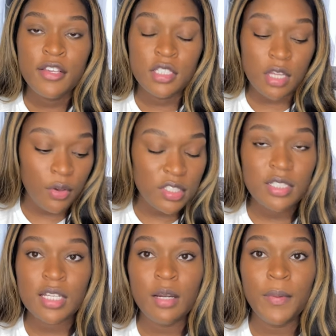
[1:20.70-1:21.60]
So it's
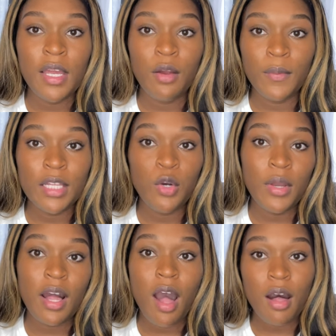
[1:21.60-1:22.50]
just gonna be a really
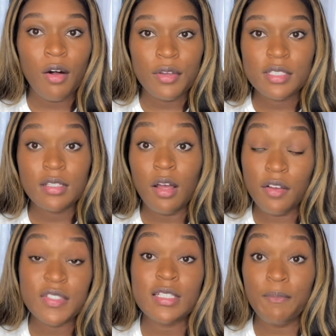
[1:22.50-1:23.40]
quick haul of,
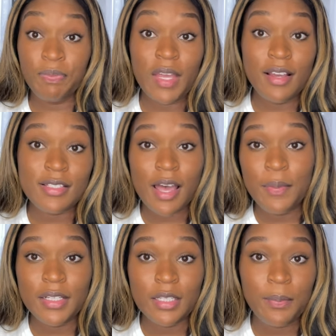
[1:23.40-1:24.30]
of some things I
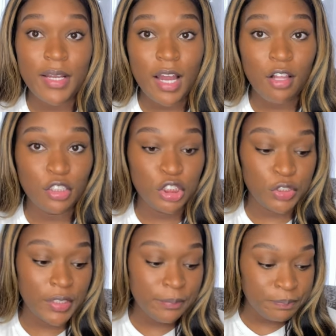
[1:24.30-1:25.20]
picked up at Dollar
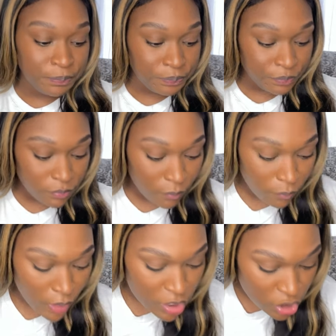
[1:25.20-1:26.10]
Tree.
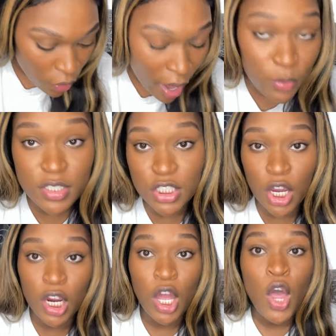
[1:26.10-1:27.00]
So I will
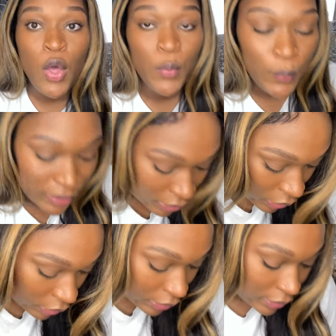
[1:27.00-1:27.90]
start with the
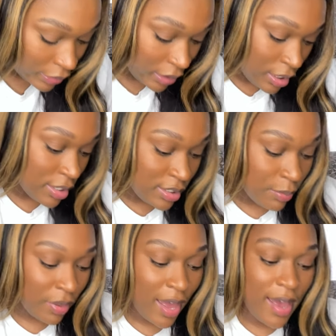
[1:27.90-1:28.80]
cleaning
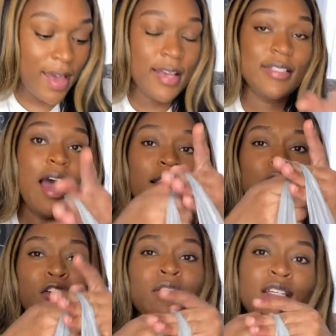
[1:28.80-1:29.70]
supplies. I
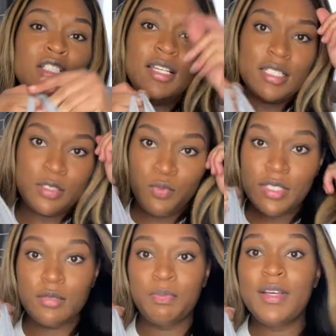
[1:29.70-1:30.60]
literally just was
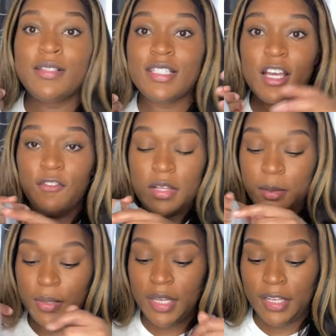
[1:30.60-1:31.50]
putting stuff in the
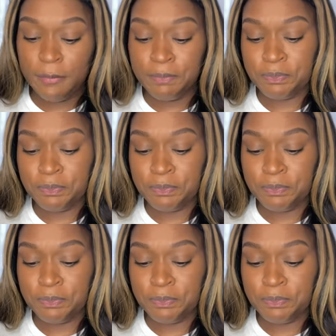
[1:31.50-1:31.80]
buggy